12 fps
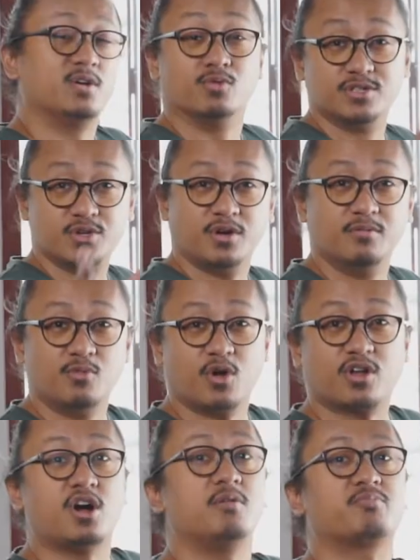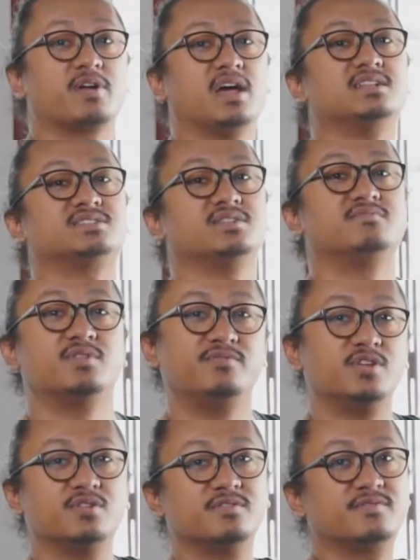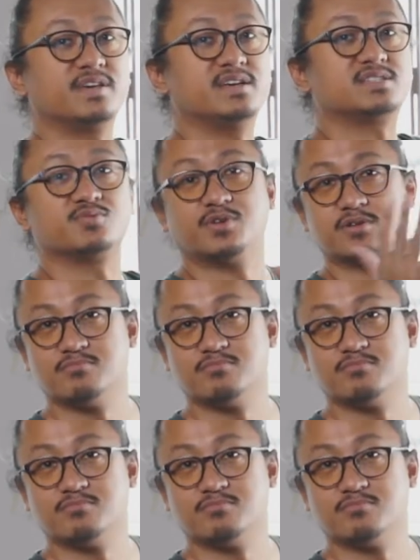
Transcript: We'll do a more comprehensive review of this with a